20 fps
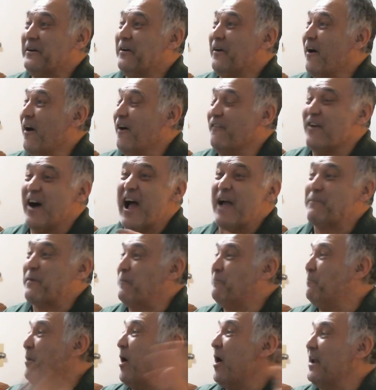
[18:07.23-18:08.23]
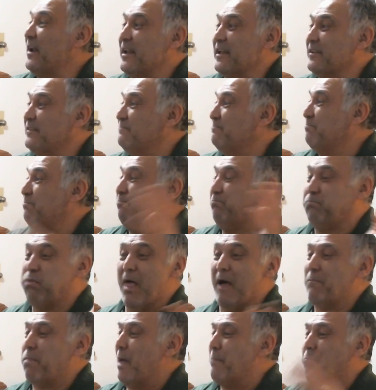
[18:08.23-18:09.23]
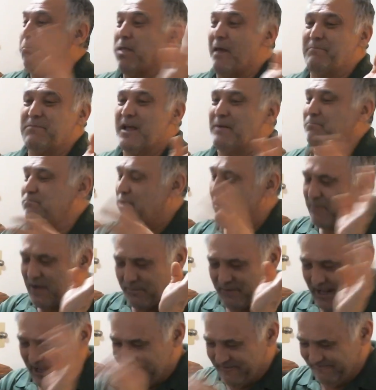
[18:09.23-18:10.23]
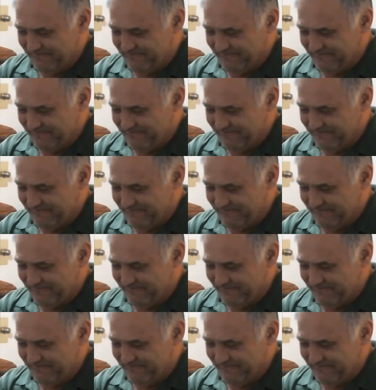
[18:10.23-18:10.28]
hyperbolic blah, blah, blah, blah, blah, blah, blah.